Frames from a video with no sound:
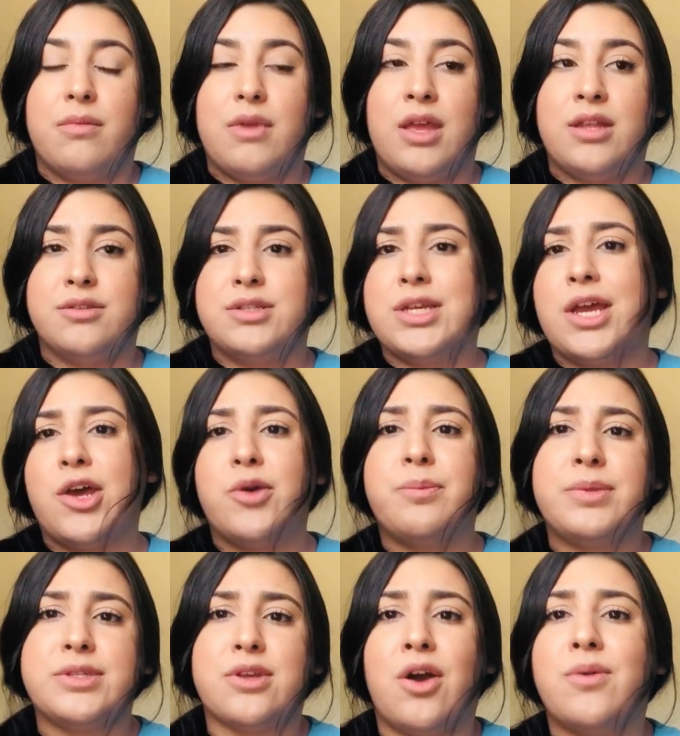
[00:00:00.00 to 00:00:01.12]
And to
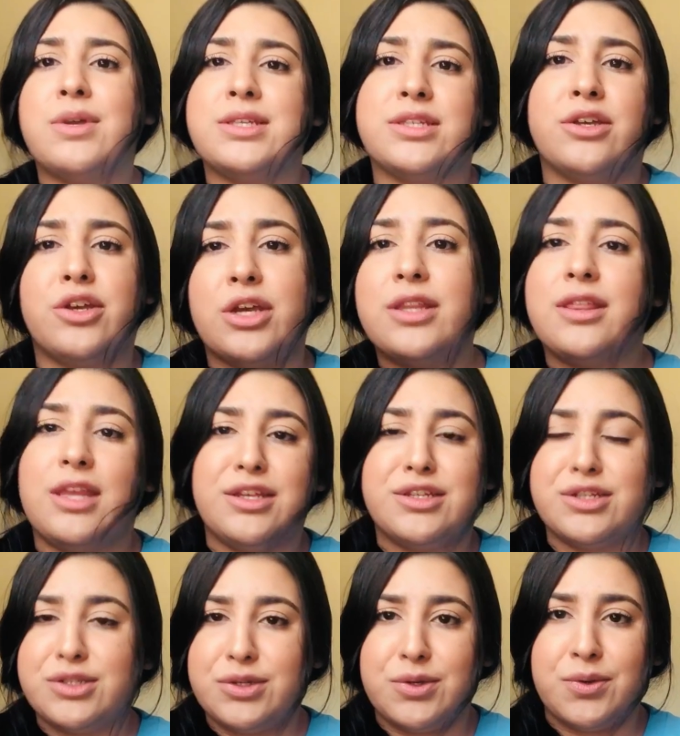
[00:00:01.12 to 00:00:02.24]
help is always a good thing
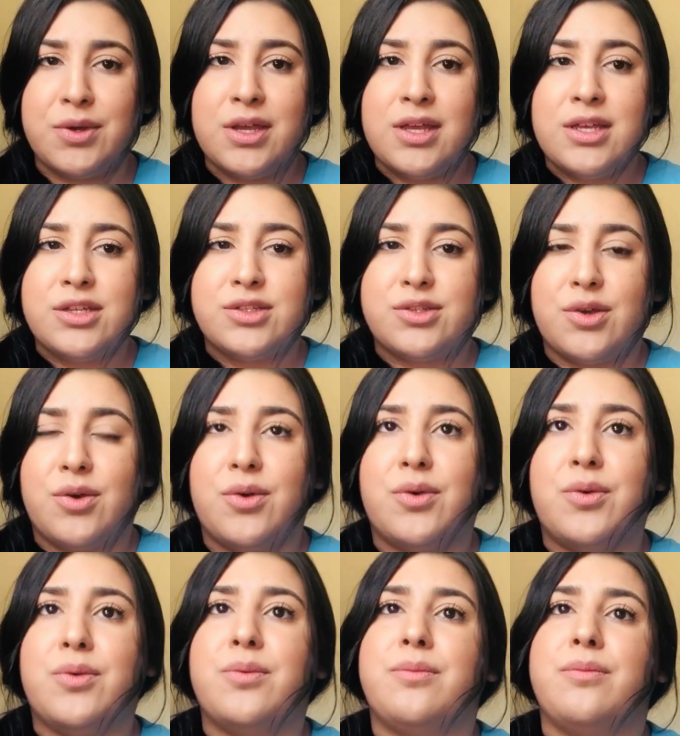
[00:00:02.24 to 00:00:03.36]
to do.
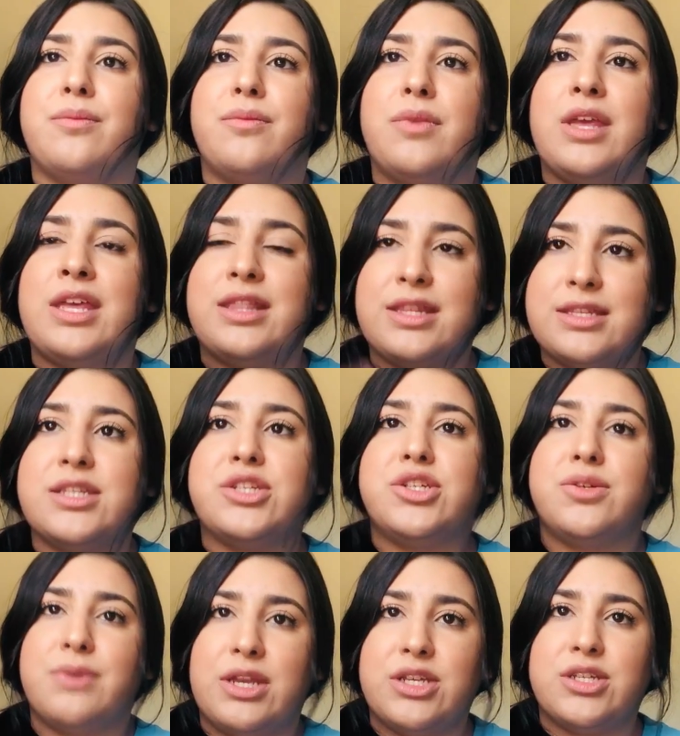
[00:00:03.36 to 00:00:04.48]
So in the
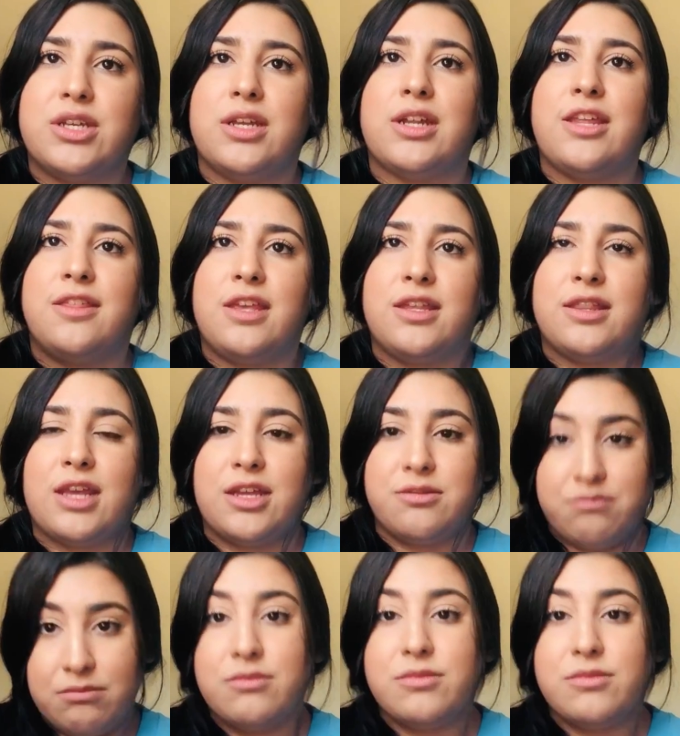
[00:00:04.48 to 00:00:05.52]
situation, I think that